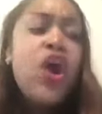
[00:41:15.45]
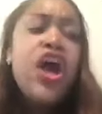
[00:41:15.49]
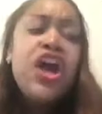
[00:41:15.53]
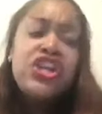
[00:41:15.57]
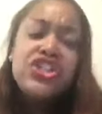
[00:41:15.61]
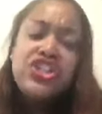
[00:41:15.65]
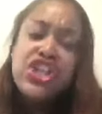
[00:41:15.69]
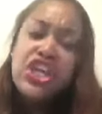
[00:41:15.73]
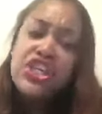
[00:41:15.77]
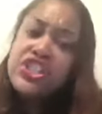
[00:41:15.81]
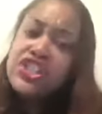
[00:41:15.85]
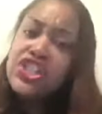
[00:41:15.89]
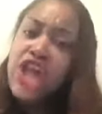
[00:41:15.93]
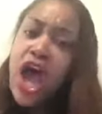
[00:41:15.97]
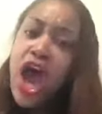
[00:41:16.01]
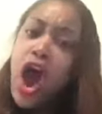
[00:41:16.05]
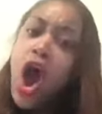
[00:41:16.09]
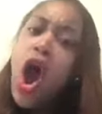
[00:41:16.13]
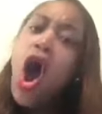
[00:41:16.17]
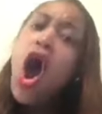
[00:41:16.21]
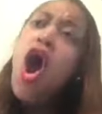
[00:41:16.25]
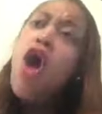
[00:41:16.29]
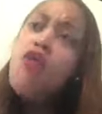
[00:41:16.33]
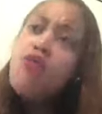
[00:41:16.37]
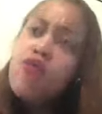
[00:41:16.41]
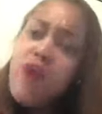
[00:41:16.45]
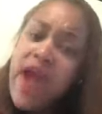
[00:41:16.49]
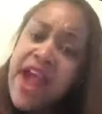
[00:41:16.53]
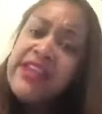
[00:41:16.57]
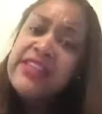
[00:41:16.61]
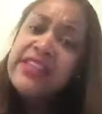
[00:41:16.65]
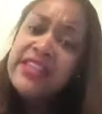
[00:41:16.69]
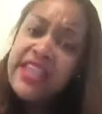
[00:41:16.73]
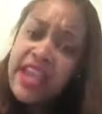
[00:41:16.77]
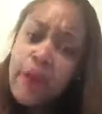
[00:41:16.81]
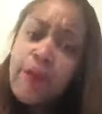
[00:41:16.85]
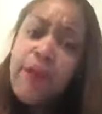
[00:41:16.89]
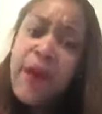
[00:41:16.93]
She said, Oh,
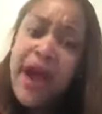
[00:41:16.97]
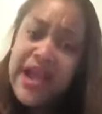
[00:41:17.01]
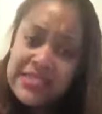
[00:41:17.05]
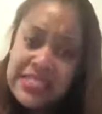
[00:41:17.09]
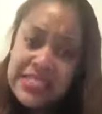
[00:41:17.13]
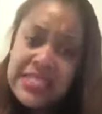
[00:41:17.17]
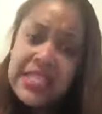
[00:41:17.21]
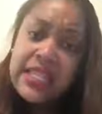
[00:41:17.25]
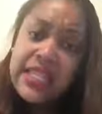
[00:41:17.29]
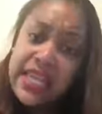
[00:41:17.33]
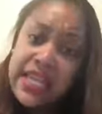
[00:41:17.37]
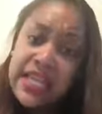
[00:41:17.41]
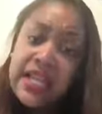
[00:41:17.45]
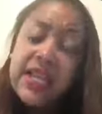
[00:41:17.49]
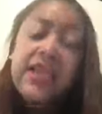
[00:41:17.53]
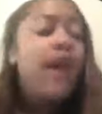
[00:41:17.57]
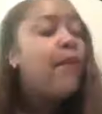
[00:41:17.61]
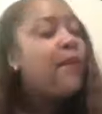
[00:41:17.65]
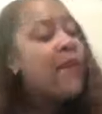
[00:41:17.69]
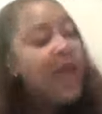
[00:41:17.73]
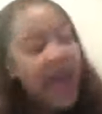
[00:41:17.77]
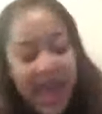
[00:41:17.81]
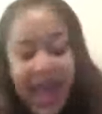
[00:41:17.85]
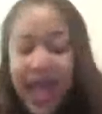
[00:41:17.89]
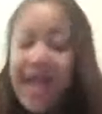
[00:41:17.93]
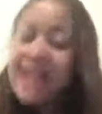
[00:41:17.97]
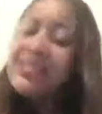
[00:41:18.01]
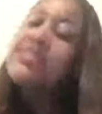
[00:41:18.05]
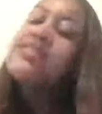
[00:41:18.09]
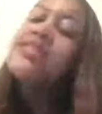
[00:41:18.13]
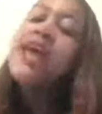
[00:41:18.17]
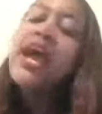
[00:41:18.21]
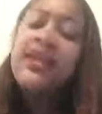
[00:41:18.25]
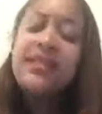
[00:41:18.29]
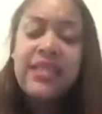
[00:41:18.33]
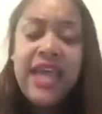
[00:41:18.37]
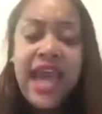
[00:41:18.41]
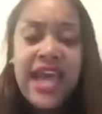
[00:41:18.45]
right there by Celine and them. I
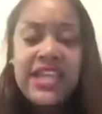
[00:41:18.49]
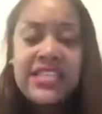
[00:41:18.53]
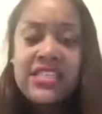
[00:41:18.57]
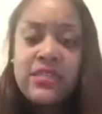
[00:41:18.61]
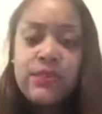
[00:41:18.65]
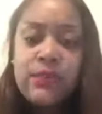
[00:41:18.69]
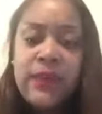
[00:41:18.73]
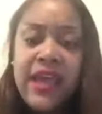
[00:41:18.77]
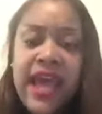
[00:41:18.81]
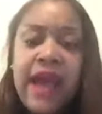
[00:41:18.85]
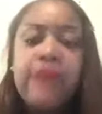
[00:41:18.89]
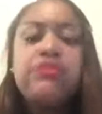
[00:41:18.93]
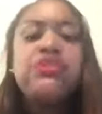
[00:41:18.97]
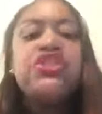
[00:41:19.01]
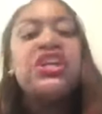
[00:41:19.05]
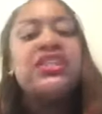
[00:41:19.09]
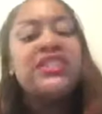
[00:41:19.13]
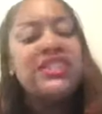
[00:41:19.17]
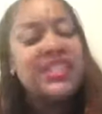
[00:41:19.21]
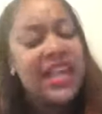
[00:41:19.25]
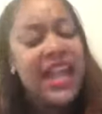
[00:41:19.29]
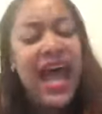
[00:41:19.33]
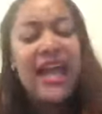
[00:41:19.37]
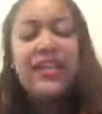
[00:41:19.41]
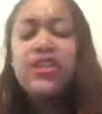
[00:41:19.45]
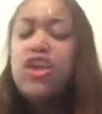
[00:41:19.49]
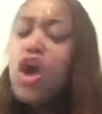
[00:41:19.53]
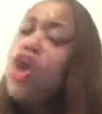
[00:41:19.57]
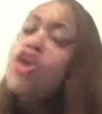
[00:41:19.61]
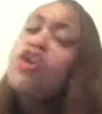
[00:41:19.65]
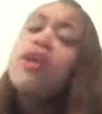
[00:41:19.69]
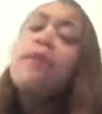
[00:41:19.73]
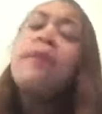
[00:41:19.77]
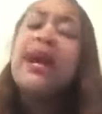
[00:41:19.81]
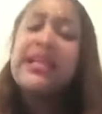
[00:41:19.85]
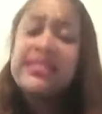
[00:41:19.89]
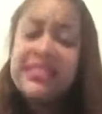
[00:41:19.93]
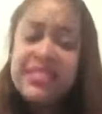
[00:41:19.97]
said, Yes, ma'am. She said, I know
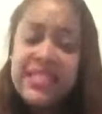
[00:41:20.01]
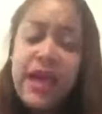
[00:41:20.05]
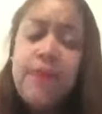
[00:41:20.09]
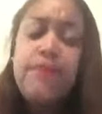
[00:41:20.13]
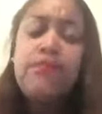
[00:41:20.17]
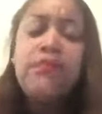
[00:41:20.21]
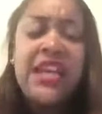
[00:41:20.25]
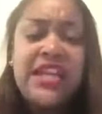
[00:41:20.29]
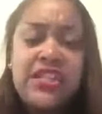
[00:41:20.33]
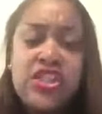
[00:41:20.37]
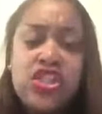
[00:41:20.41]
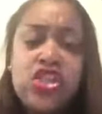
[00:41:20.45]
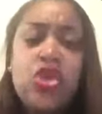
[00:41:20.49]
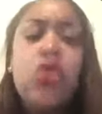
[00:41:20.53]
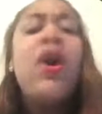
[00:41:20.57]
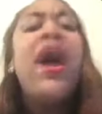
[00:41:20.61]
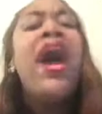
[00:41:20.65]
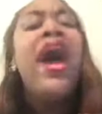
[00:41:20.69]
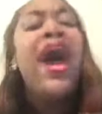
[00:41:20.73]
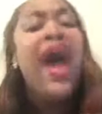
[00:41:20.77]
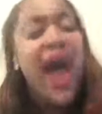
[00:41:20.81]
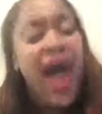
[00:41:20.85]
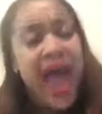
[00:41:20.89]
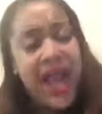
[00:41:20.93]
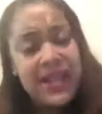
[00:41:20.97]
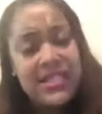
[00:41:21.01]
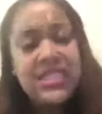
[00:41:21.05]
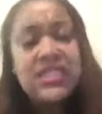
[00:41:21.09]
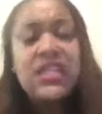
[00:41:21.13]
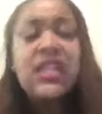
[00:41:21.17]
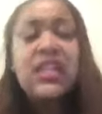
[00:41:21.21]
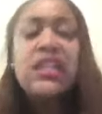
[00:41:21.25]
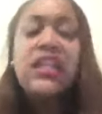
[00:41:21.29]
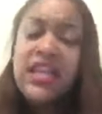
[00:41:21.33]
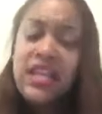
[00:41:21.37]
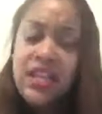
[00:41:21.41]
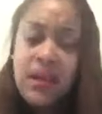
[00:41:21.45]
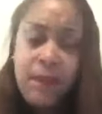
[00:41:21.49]
them. I said, Me too. Ask
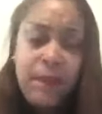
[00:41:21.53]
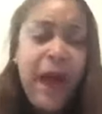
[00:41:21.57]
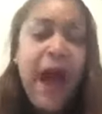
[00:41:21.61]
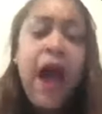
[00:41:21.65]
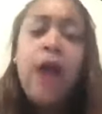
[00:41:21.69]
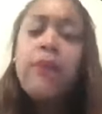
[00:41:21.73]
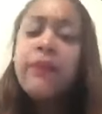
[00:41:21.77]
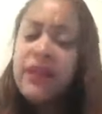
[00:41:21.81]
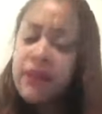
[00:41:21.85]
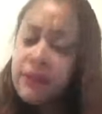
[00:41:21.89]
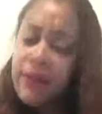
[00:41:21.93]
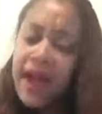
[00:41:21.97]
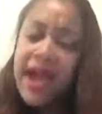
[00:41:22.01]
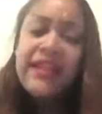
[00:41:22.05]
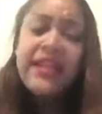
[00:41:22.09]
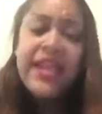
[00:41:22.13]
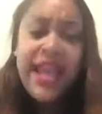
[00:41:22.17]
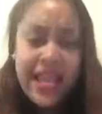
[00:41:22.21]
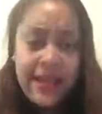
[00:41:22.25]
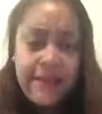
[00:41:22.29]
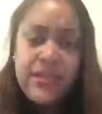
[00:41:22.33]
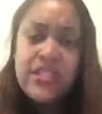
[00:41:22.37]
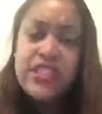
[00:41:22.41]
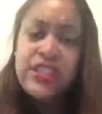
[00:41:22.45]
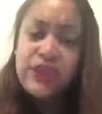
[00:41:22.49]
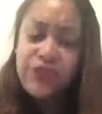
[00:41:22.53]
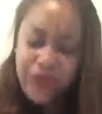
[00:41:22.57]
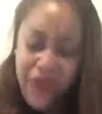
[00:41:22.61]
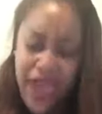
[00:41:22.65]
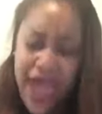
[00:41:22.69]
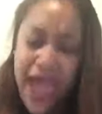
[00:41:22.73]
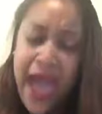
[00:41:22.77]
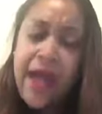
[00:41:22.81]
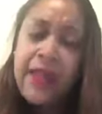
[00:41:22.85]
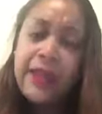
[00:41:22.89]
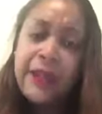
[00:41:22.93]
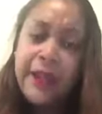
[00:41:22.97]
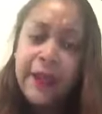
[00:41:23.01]
Celine about me. My name is
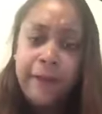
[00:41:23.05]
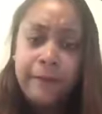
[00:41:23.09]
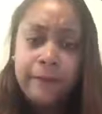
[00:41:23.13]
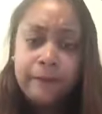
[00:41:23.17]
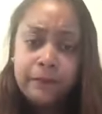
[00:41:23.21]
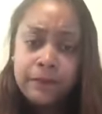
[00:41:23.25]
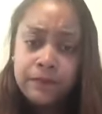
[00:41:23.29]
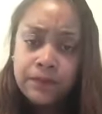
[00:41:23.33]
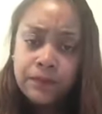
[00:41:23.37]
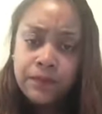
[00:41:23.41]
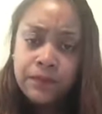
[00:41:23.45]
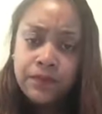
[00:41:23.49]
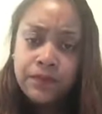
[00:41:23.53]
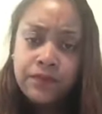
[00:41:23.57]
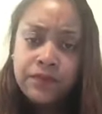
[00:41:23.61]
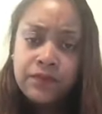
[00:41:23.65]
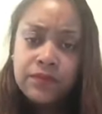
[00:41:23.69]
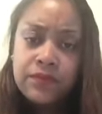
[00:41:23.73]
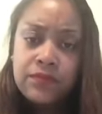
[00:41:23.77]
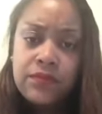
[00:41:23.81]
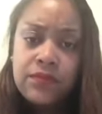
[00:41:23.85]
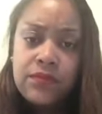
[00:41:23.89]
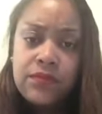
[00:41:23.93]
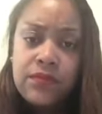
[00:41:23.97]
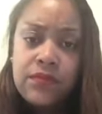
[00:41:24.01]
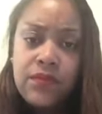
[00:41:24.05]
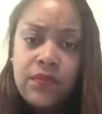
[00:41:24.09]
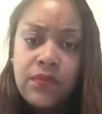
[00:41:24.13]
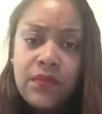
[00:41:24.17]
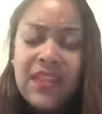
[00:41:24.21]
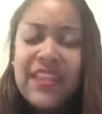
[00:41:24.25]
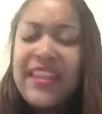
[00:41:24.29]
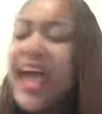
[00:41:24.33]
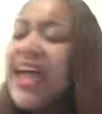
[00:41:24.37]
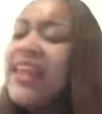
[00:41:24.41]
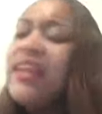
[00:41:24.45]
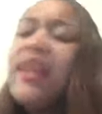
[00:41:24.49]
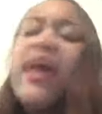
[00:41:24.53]
Fallon.
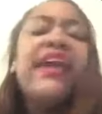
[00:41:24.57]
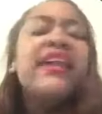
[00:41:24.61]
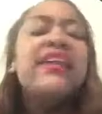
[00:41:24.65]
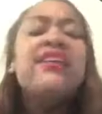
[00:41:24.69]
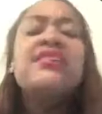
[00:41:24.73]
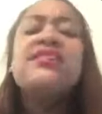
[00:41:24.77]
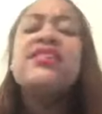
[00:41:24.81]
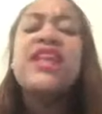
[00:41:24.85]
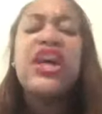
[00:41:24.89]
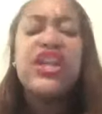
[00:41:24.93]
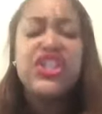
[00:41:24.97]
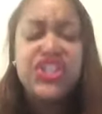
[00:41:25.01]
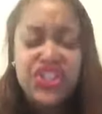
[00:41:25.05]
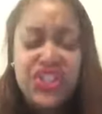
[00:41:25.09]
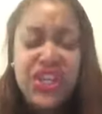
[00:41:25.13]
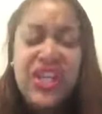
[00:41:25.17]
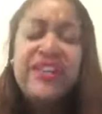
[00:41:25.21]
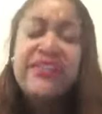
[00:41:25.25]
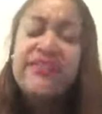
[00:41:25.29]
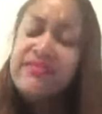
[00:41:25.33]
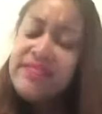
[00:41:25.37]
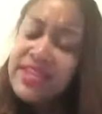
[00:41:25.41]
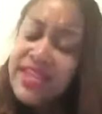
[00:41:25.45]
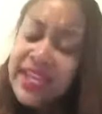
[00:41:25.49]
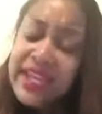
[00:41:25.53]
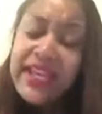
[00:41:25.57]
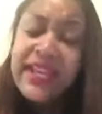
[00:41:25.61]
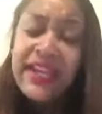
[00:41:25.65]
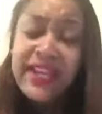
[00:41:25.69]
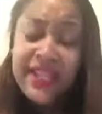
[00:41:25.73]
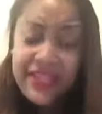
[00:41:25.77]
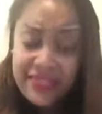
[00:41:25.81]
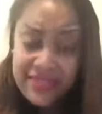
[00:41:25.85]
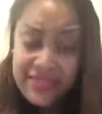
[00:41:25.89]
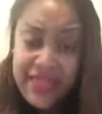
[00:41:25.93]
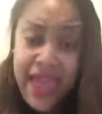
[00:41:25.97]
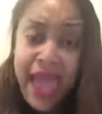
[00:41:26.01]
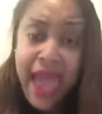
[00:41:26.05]
That lady said she
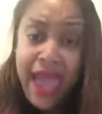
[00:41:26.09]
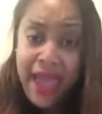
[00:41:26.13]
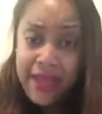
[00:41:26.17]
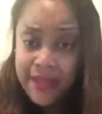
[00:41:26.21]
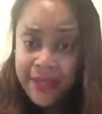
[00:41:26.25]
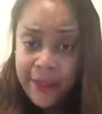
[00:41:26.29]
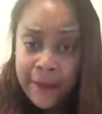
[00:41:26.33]
needed that.